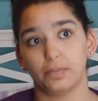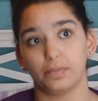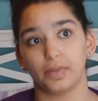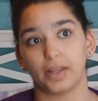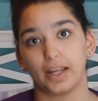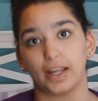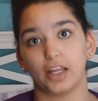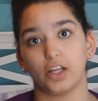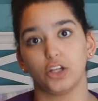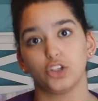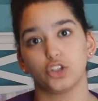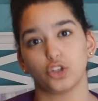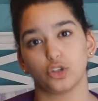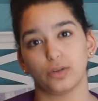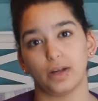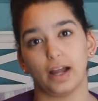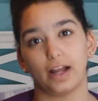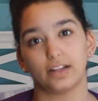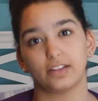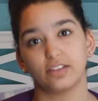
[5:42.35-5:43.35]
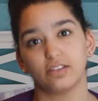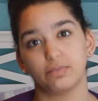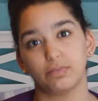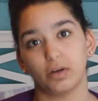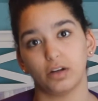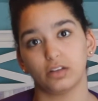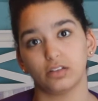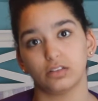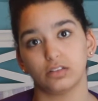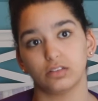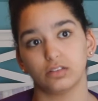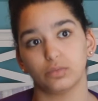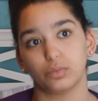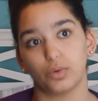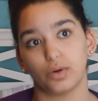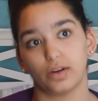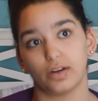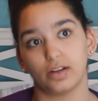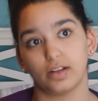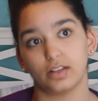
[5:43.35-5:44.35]
like an interactive button
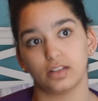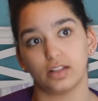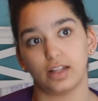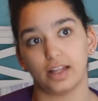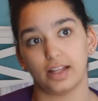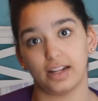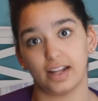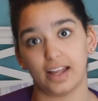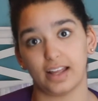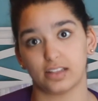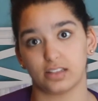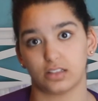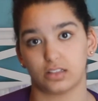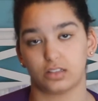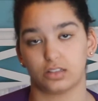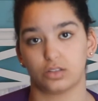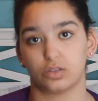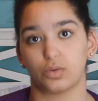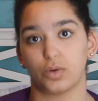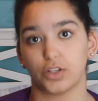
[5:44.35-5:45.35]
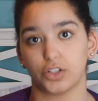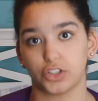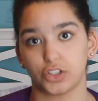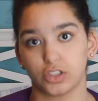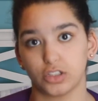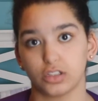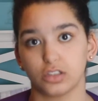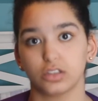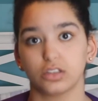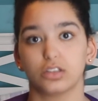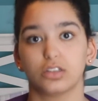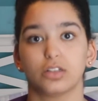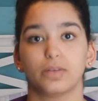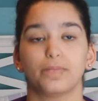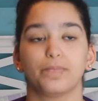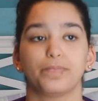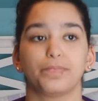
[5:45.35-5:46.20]
where it asks questions,